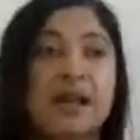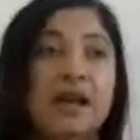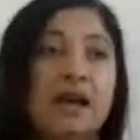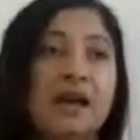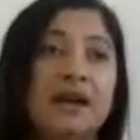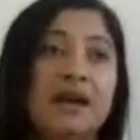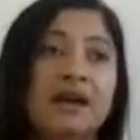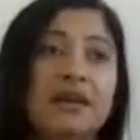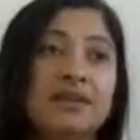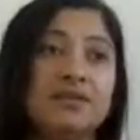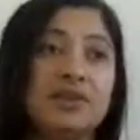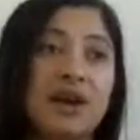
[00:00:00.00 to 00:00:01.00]

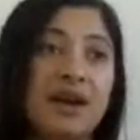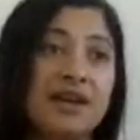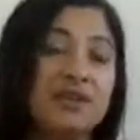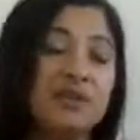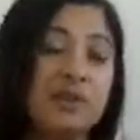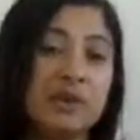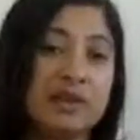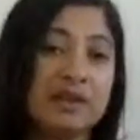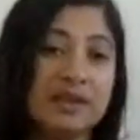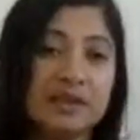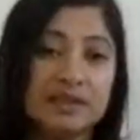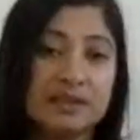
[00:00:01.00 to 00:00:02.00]
Try doing
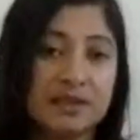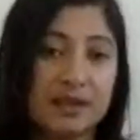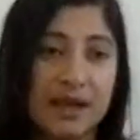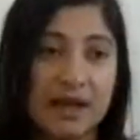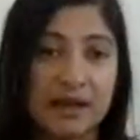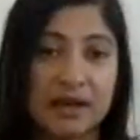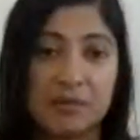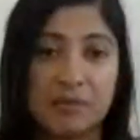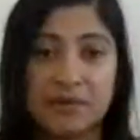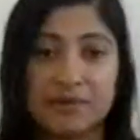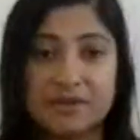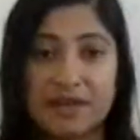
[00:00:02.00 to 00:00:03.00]
this a
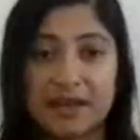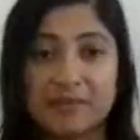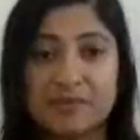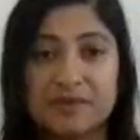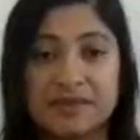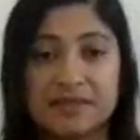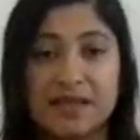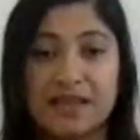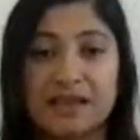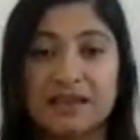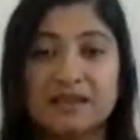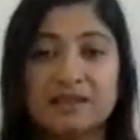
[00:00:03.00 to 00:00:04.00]
couple of times a
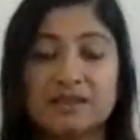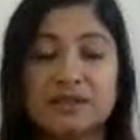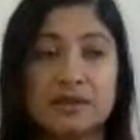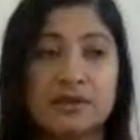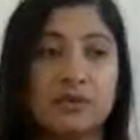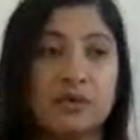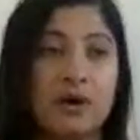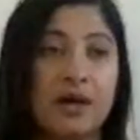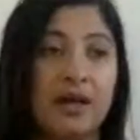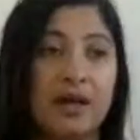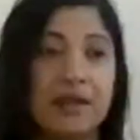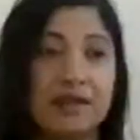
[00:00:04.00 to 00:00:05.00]
day. So
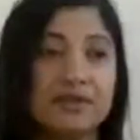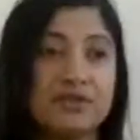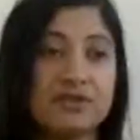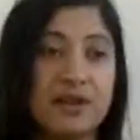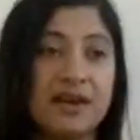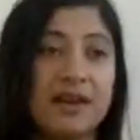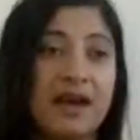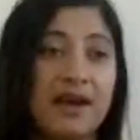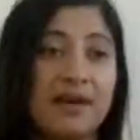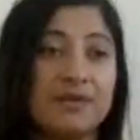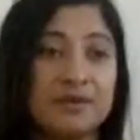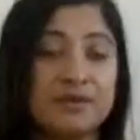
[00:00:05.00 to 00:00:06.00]
let's try how
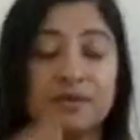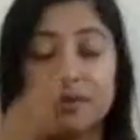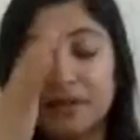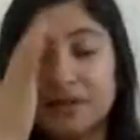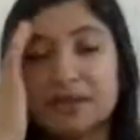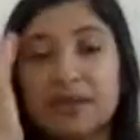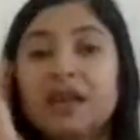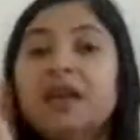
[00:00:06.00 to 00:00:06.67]
to do this.